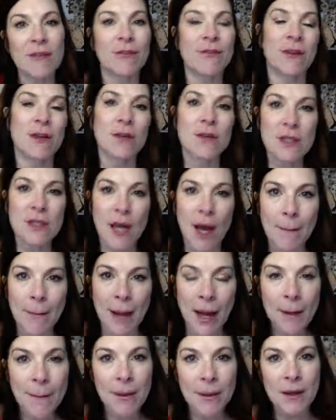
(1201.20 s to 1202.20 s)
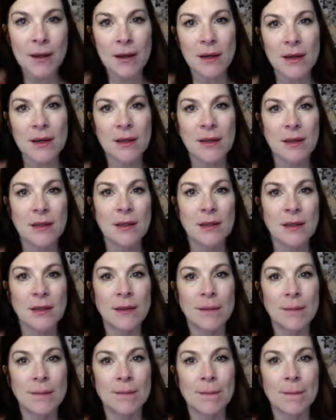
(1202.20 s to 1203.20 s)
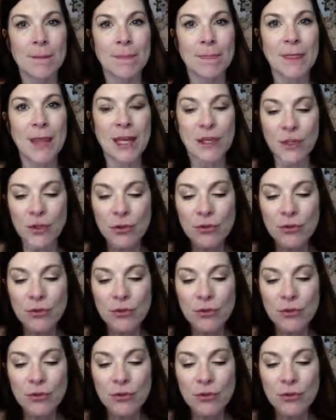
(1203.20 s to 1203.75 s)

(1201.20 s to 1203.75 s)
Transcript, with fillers: fears come up and